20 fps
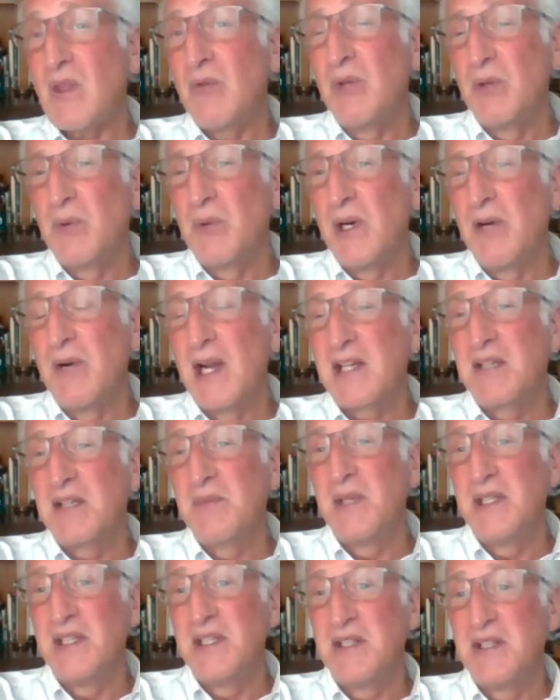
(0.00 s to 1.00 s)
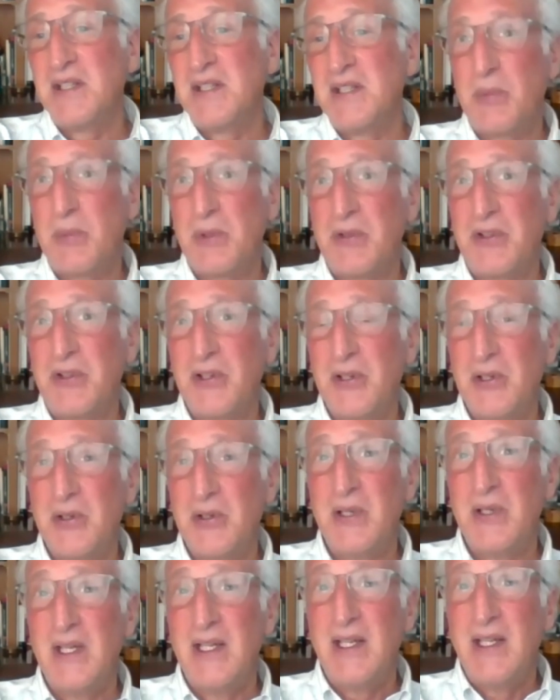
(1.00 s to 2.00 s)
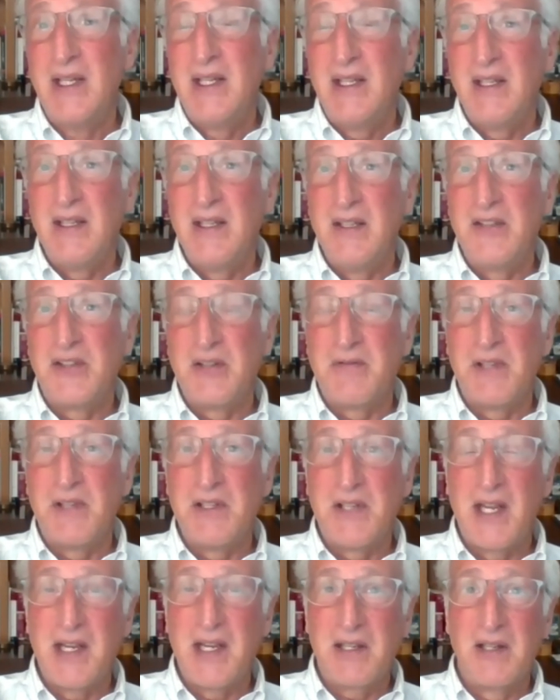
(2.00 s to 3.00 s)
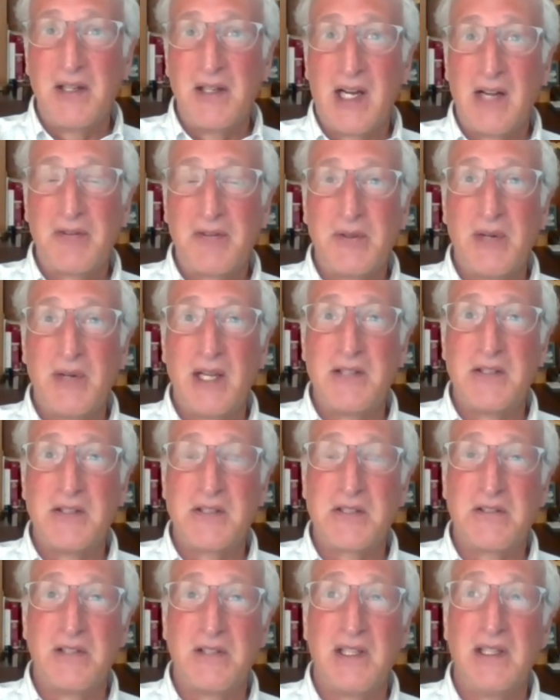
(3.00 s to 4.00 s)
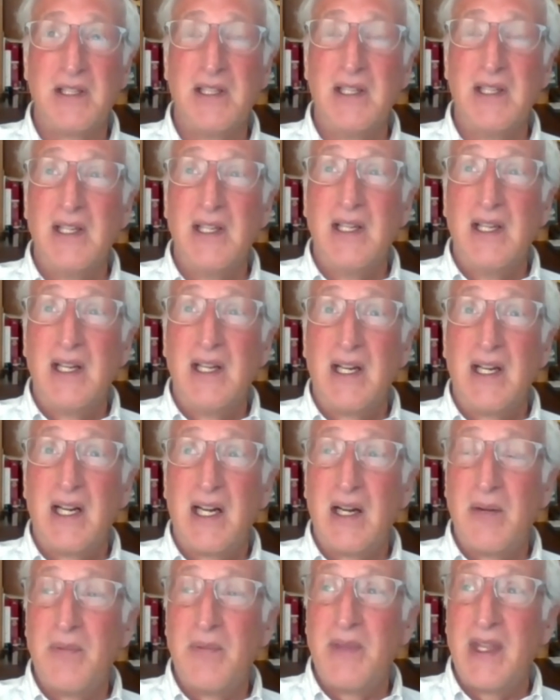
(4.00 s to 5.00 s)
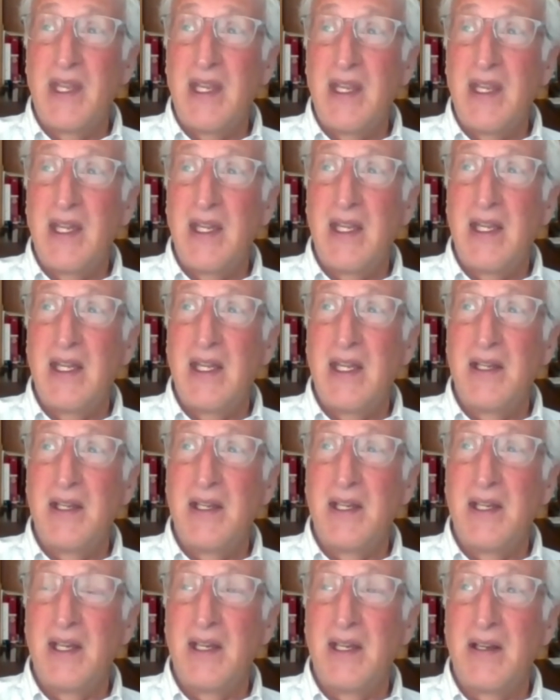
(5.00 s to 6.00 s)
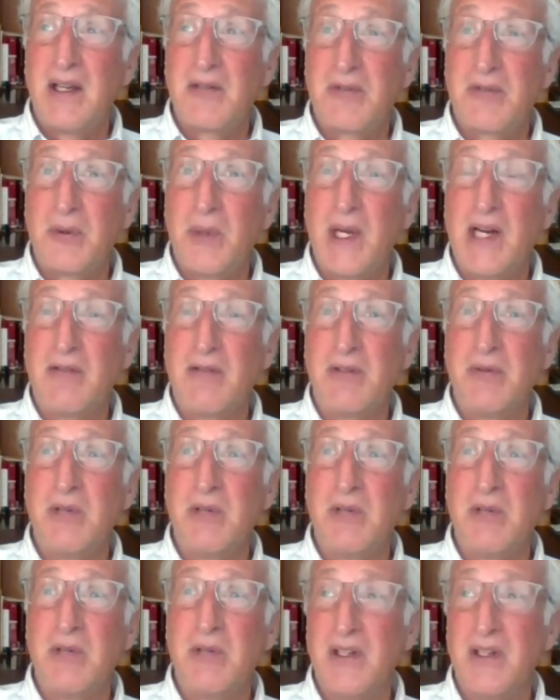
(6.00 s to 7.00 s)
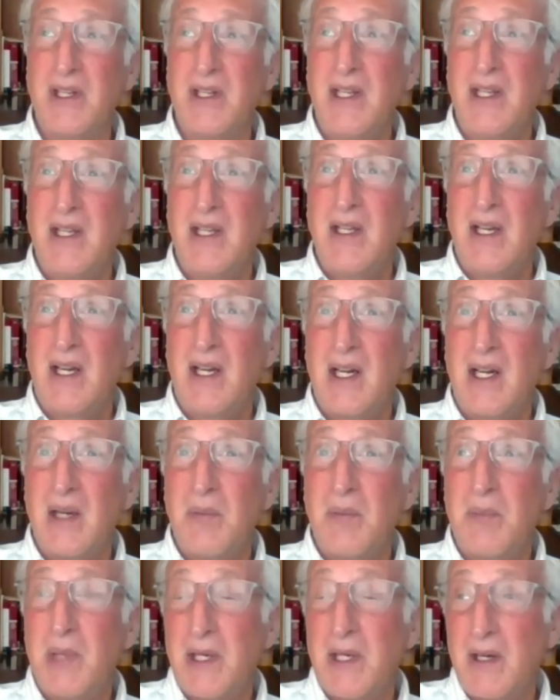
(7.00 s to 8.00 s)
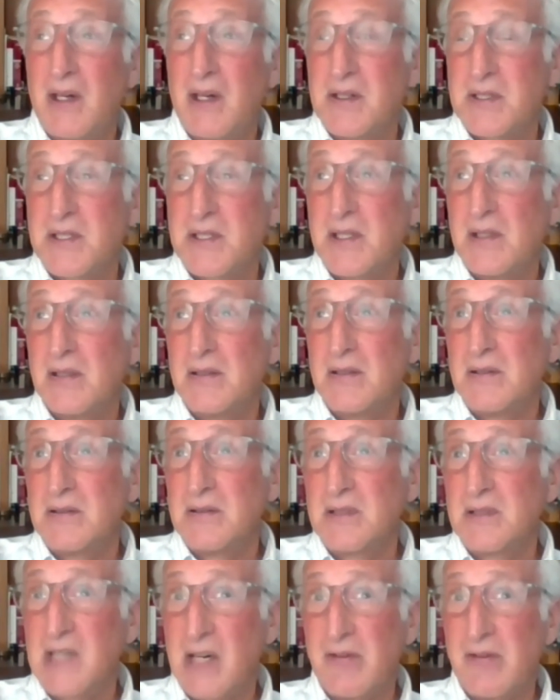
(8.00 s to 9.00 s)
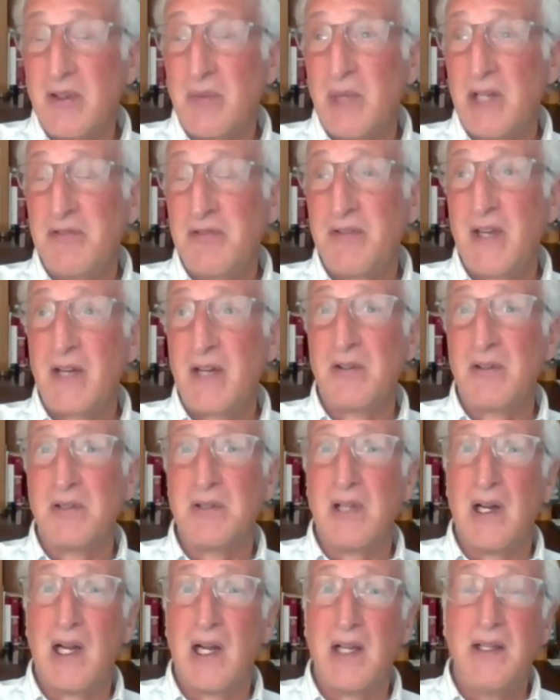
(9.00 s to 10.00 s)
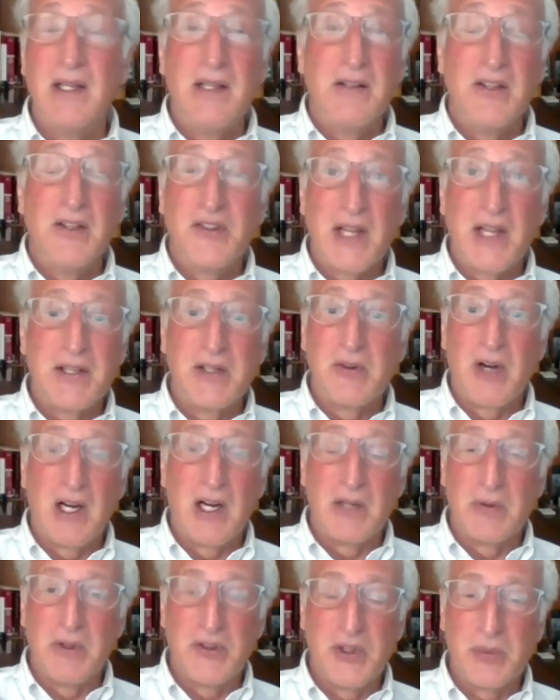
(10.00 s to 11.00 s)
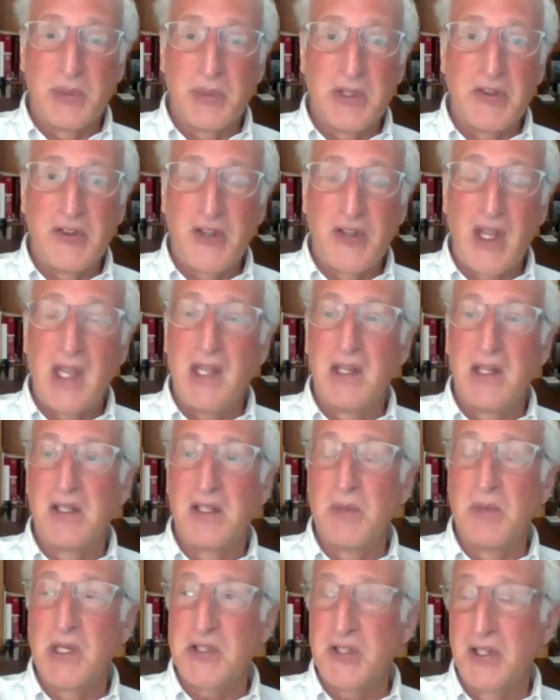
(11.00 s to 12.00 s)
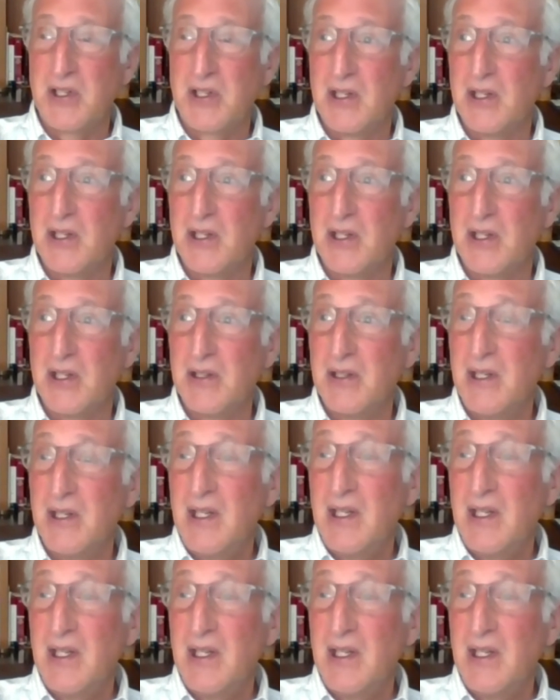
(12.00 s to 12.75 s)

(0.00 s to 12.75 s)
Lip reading: What we're recommending that people do is if they're taken off the registry and for whatever reason, but are still governed by federal law, there's nothing wrong with simply saying to Michigan,